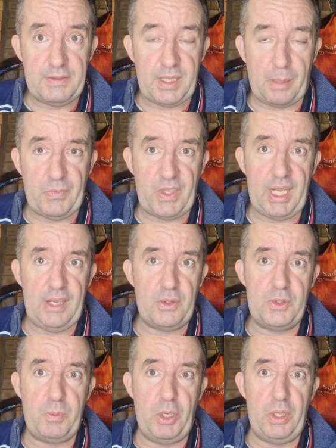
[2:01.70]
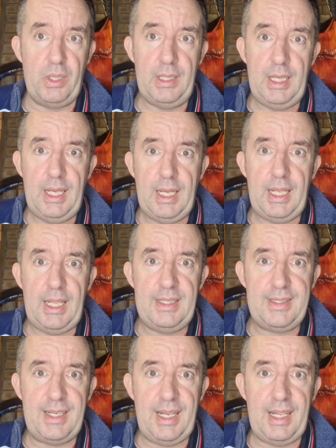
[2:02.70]
something else, but
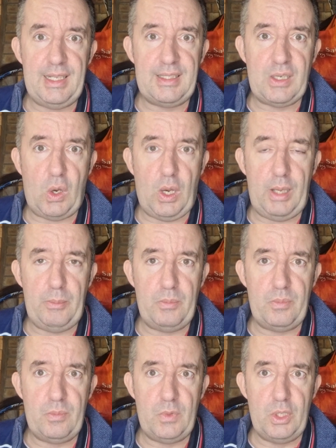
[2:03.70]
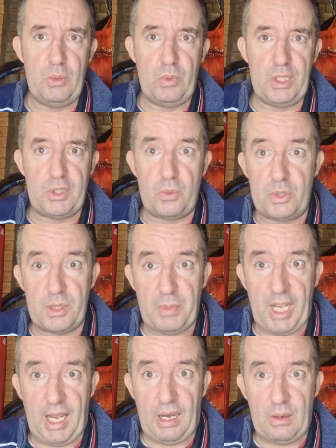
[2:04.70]
isn't it time that we talked
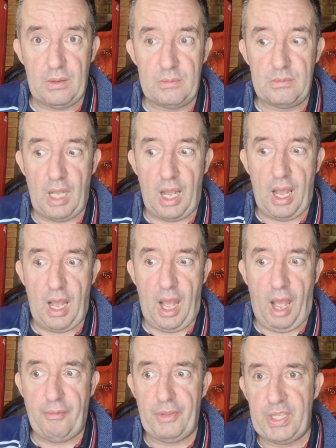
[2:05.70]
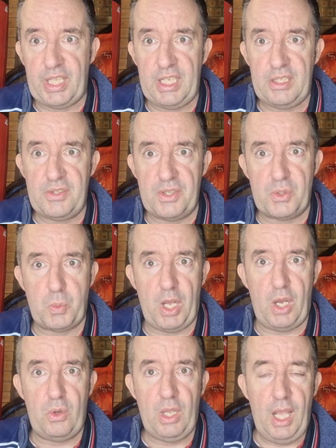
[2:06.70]
about other things as
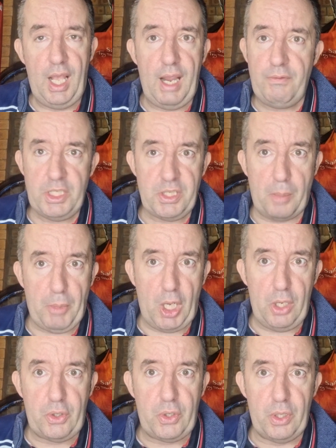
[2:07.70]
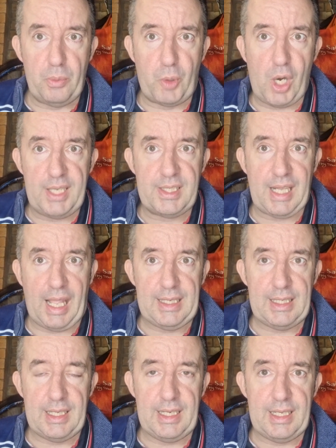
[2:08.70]
well? Every time I look at the press
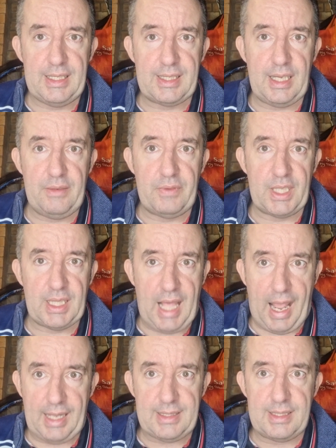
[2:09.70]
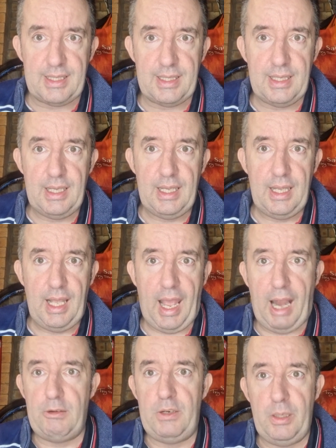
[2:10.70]
lately, it's either that,
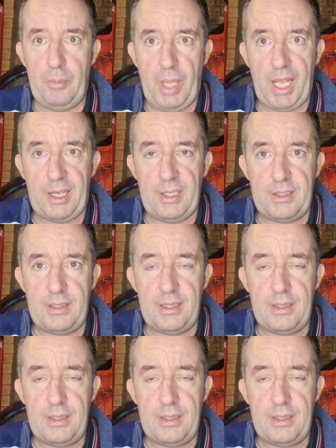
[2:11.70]
Harry and Meghan,